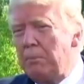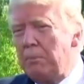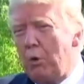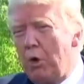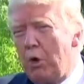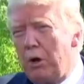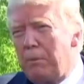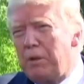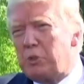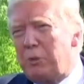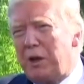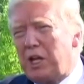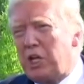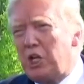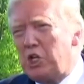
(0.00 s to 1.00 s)
But we'll be
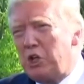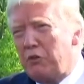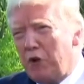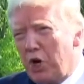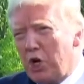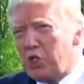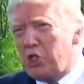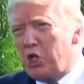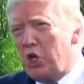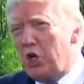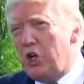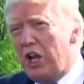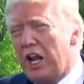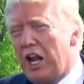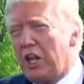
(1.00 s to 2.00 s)
speaking to you very
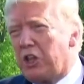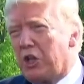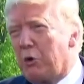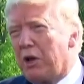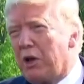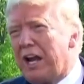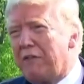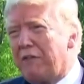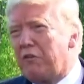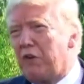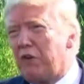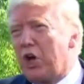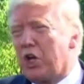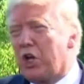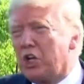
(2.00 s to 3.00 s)
soon, and I think we're going to have a
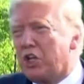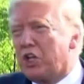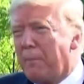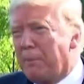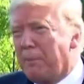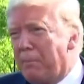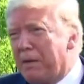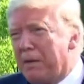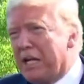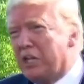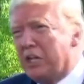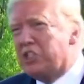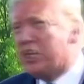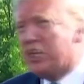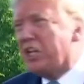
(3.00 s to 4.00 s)
very good couple of
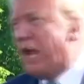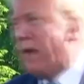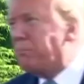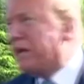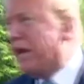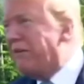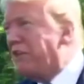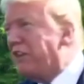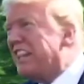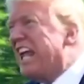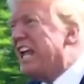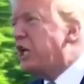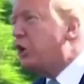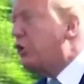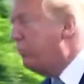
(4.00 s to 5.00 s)
meetings at Camp David.
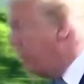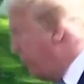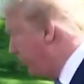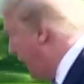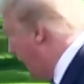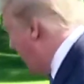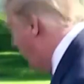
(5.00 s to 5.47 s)
Thank you.